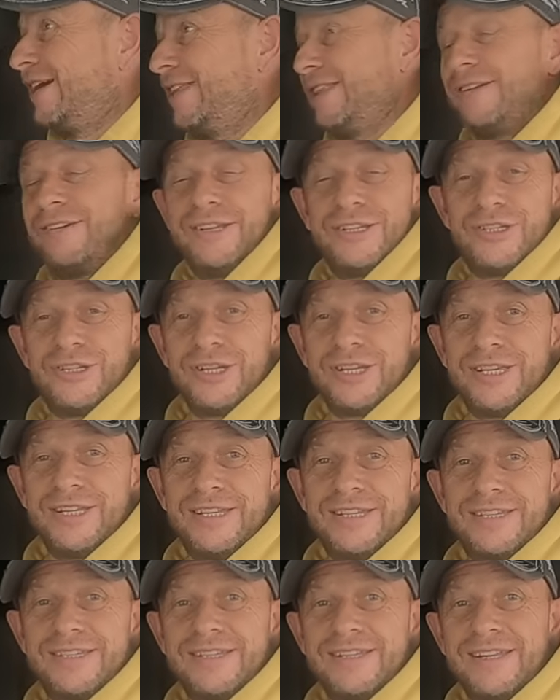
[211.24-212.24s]
And there is
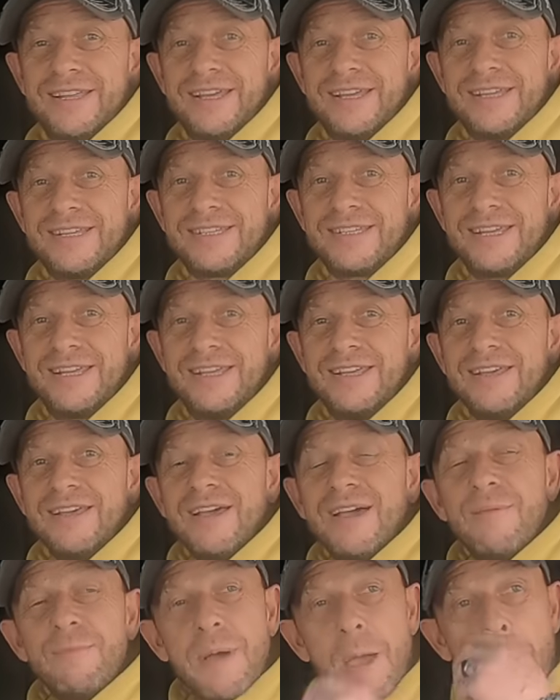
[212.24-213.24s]
chickens, like I say.
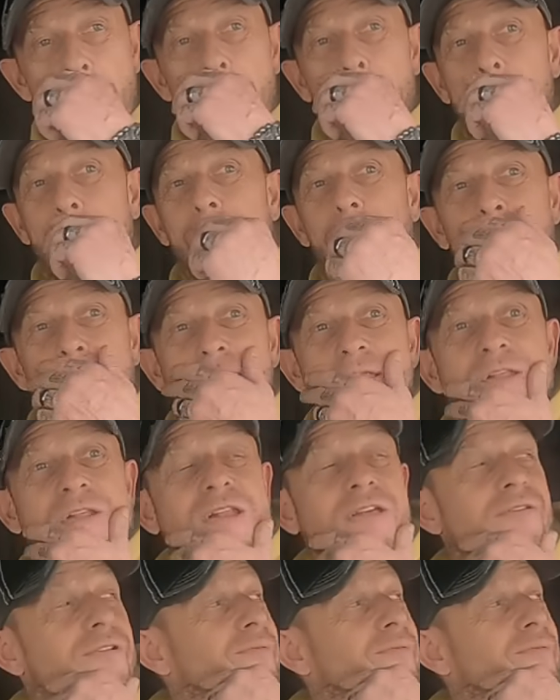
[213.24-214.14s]
But the kids love